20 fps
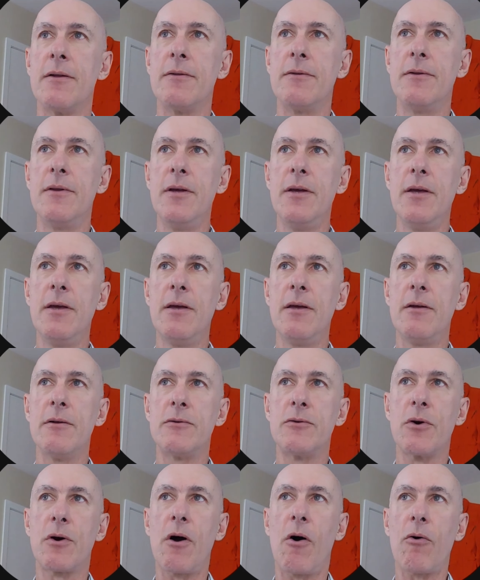
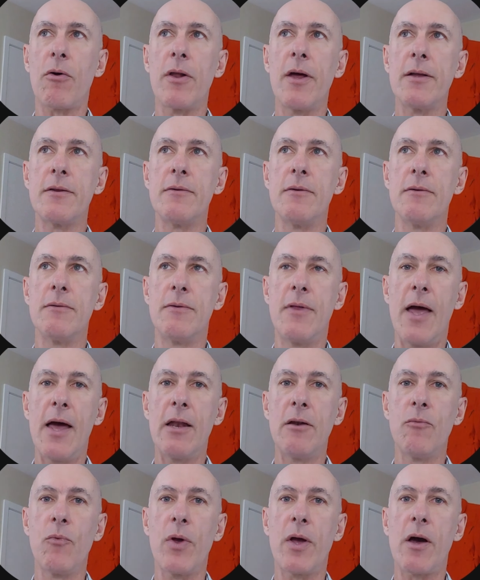
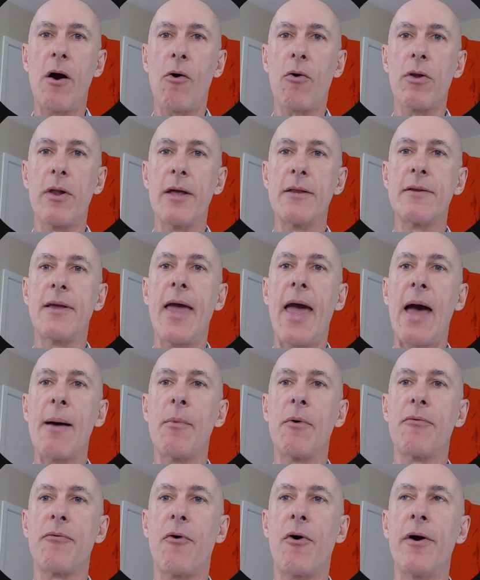Then we calculate
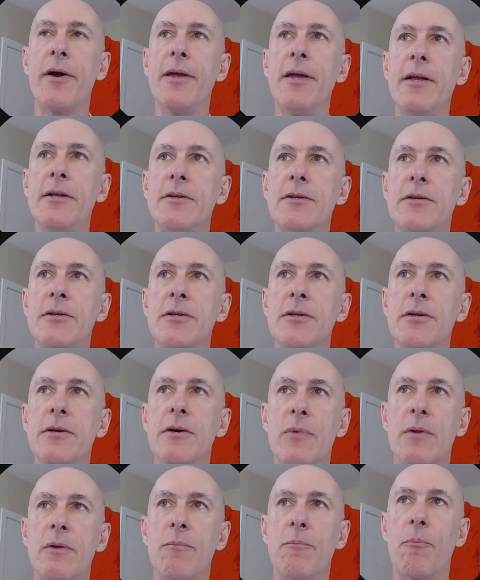gamma for each
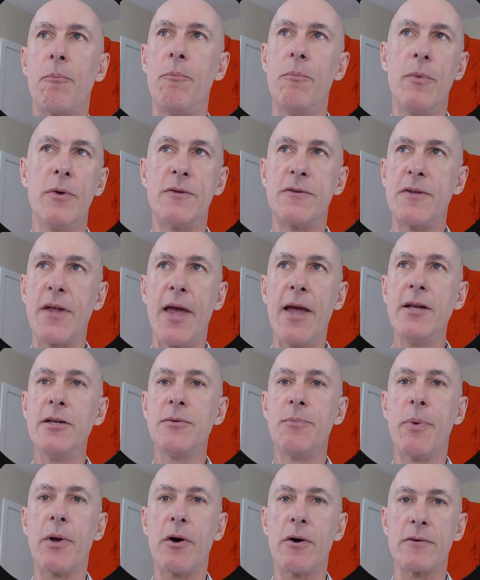
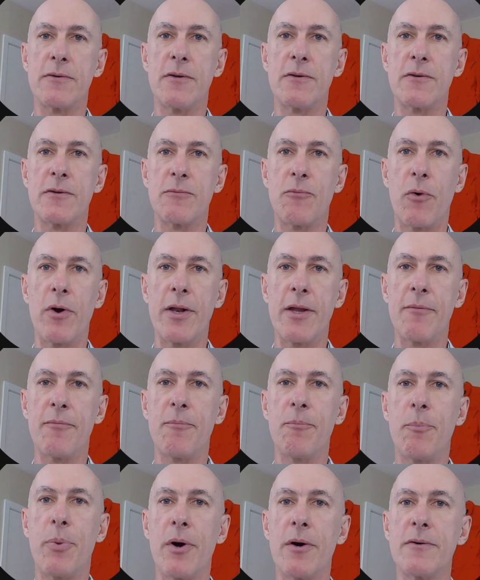stage, because this is running
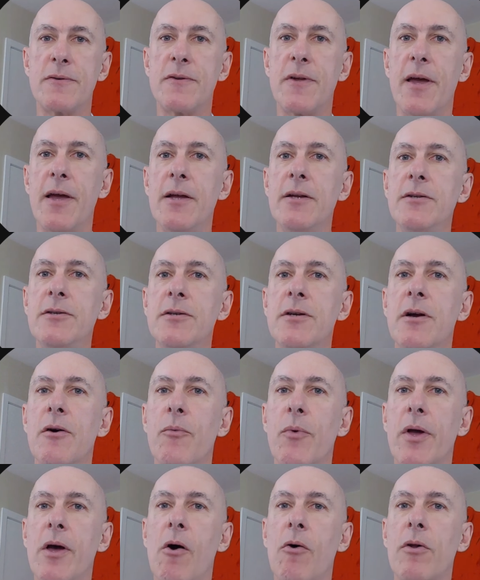per stage.
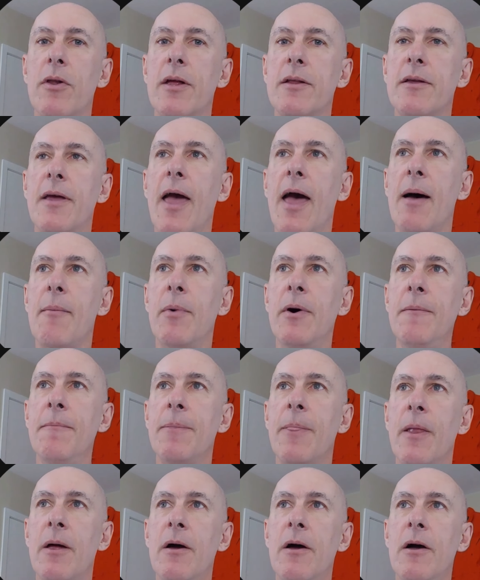We calculate gamma.
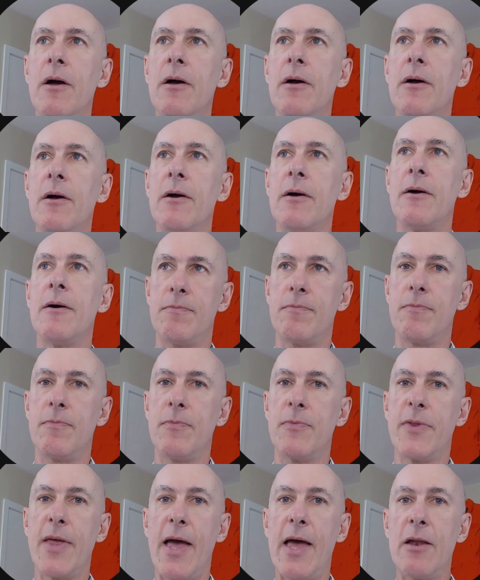
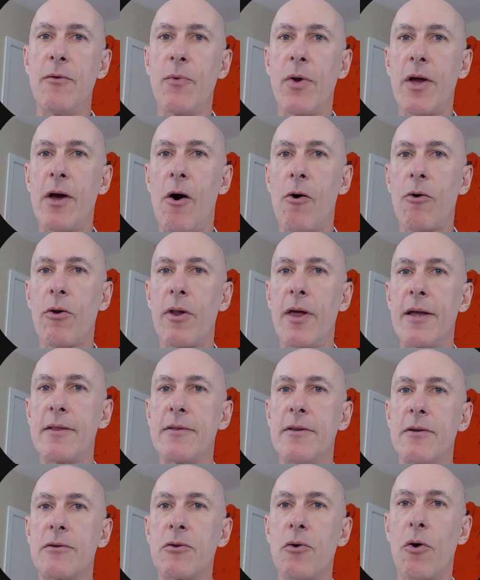Then we
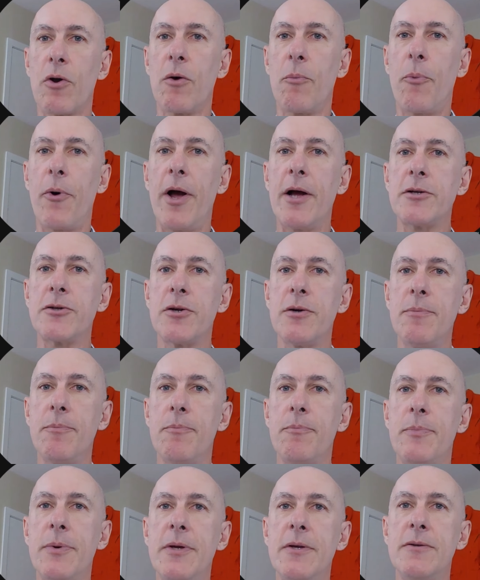calculate the total
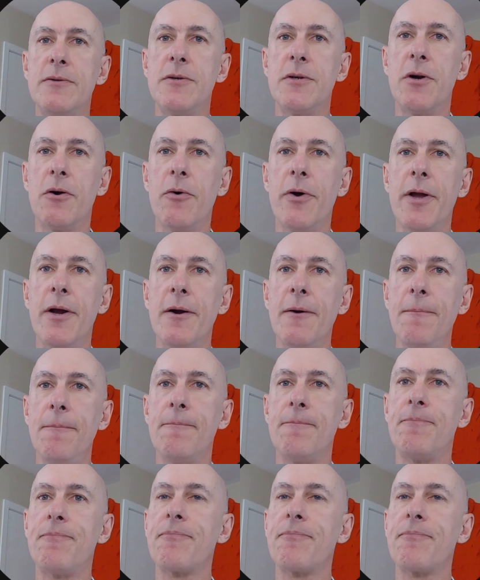pressure, P0 here.